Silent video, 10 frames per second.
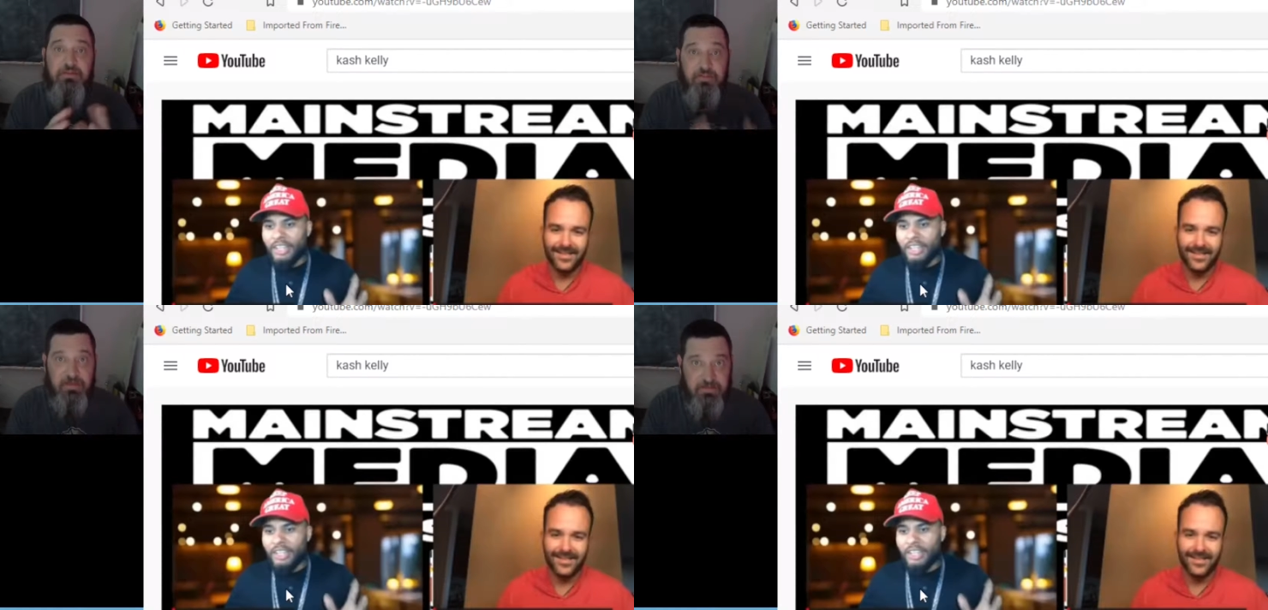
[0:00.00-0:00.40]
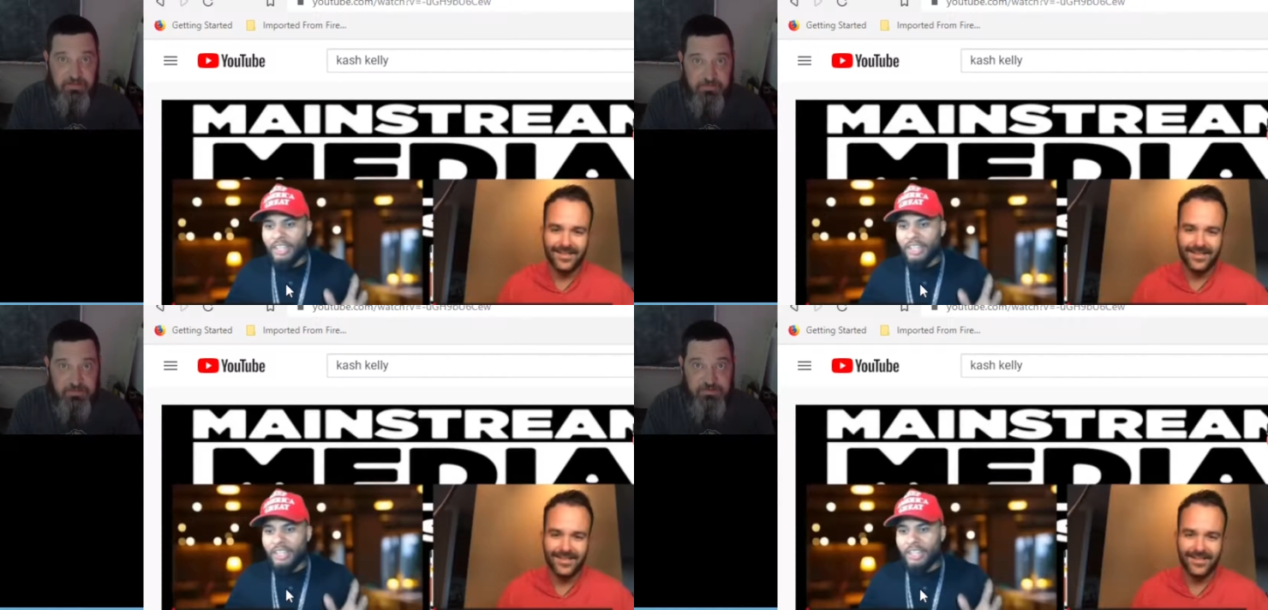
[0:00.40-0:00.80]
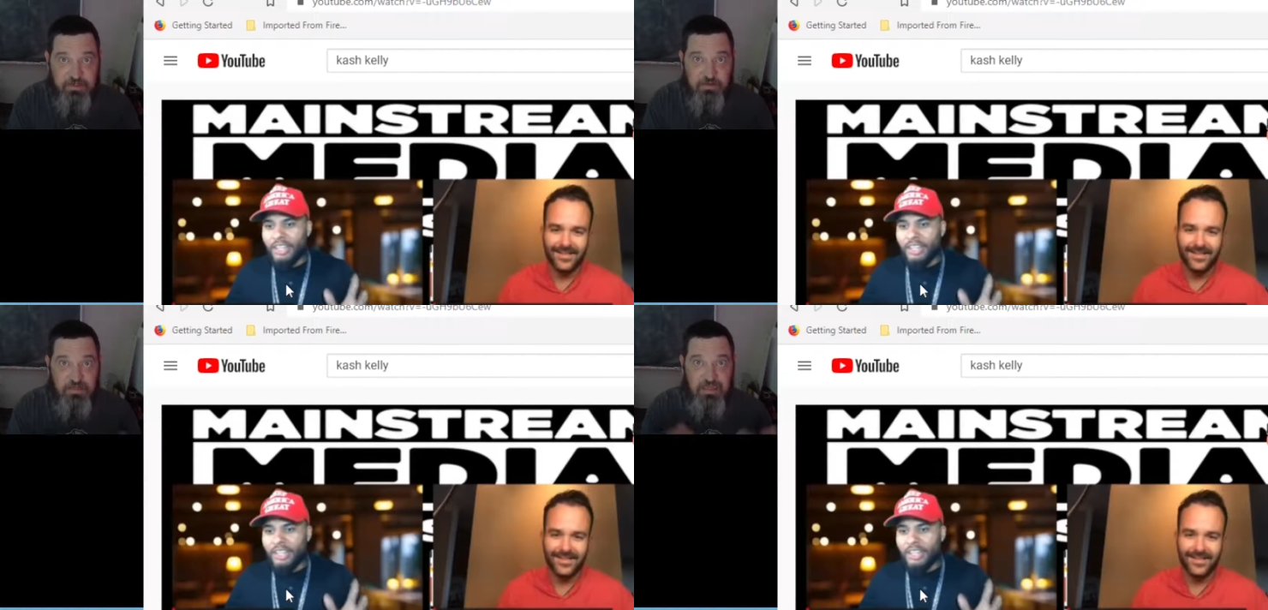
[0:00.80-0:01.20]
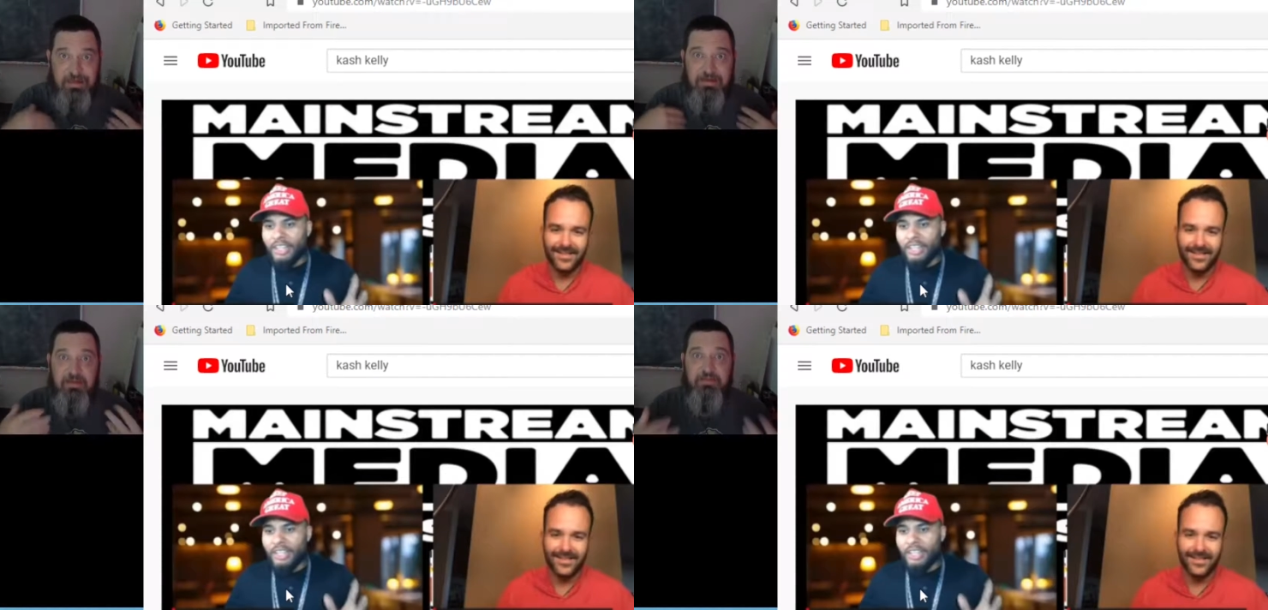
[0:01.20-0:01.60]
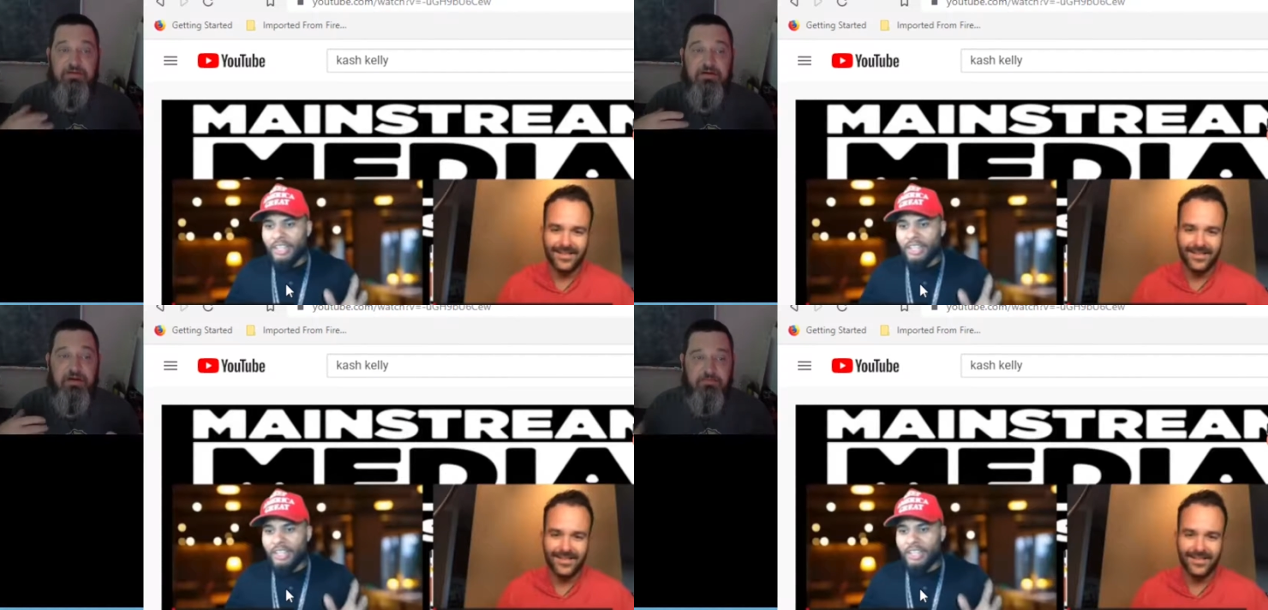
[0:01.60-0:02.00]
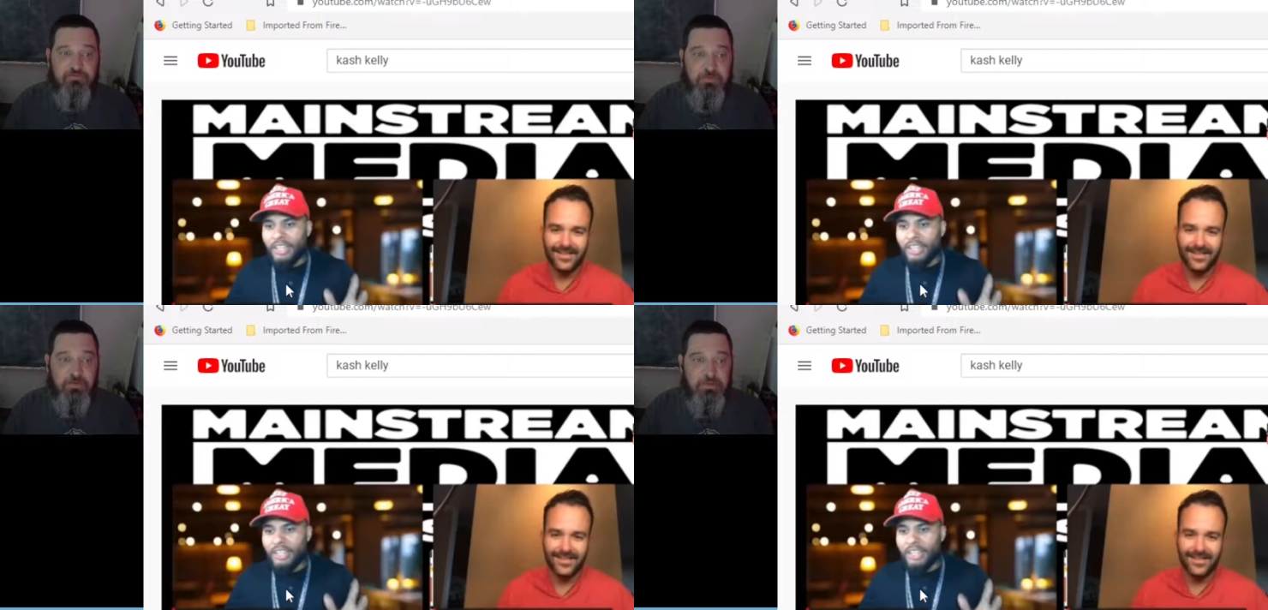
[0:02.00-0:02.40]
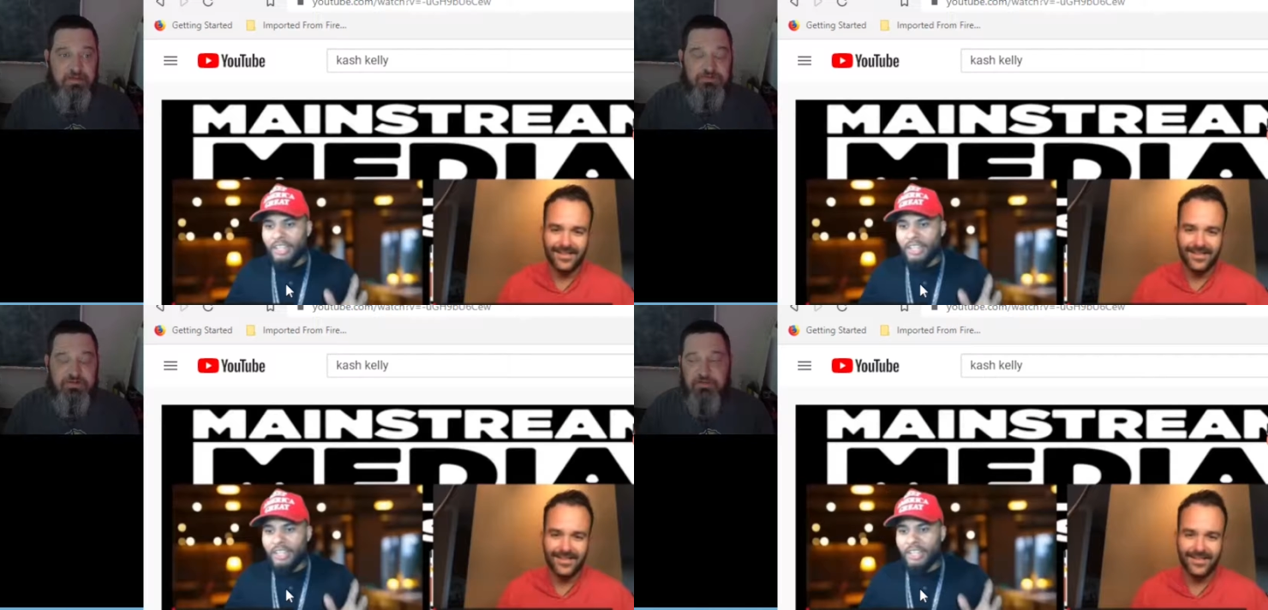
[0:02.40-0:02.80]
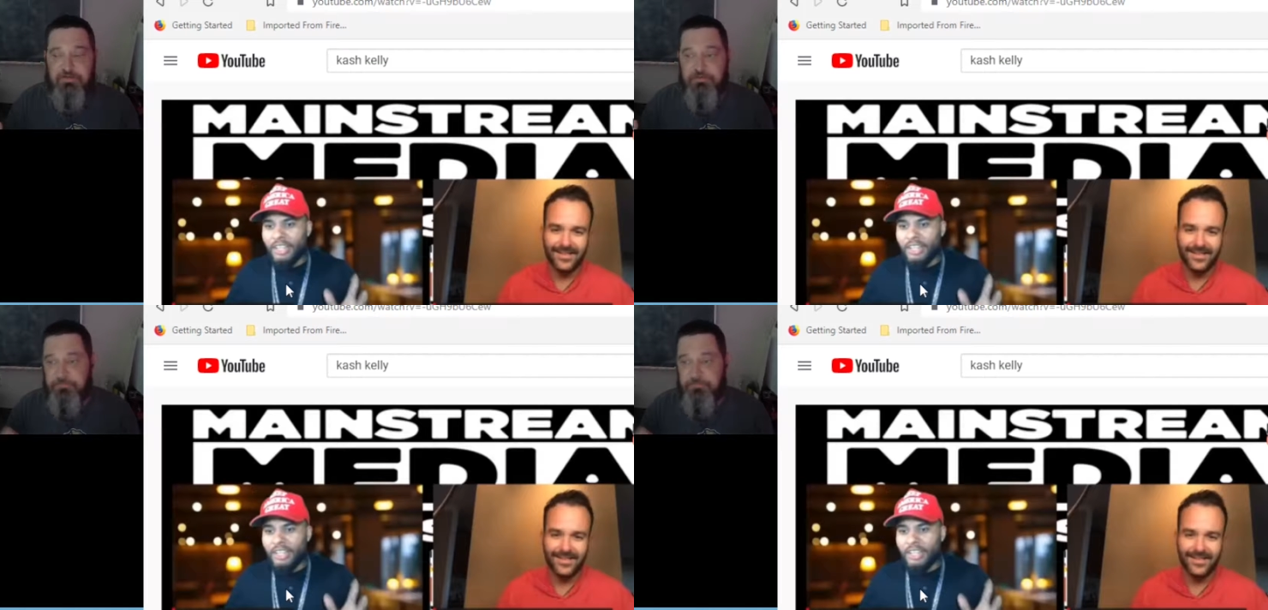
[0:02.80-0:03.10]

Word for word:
Speaker 1: They do this show a lot. They're comfortable with each other.